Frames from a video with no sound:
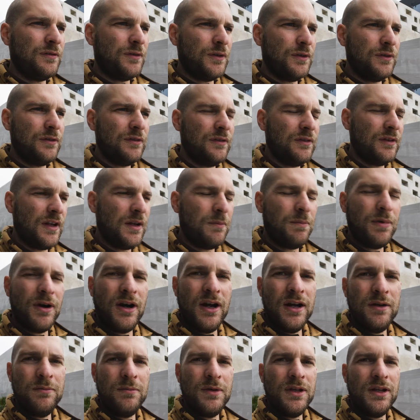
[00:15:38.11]
versus an
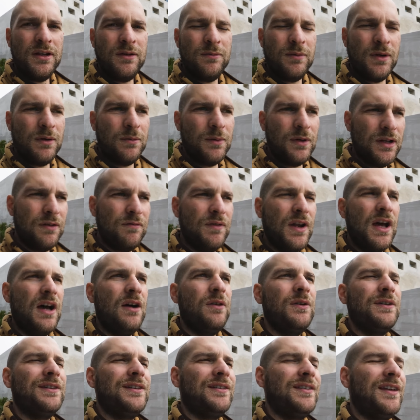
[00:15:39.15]
apartment where we live
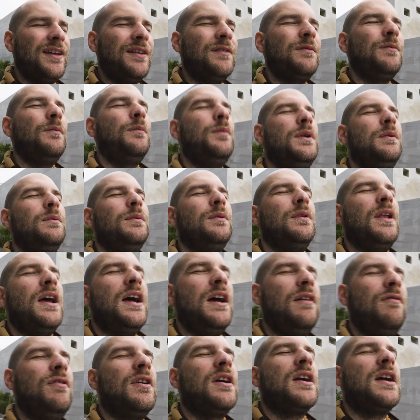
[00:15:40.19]
now is that we will
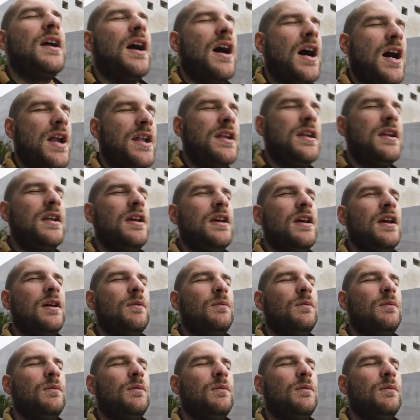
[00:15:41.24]
have a garden.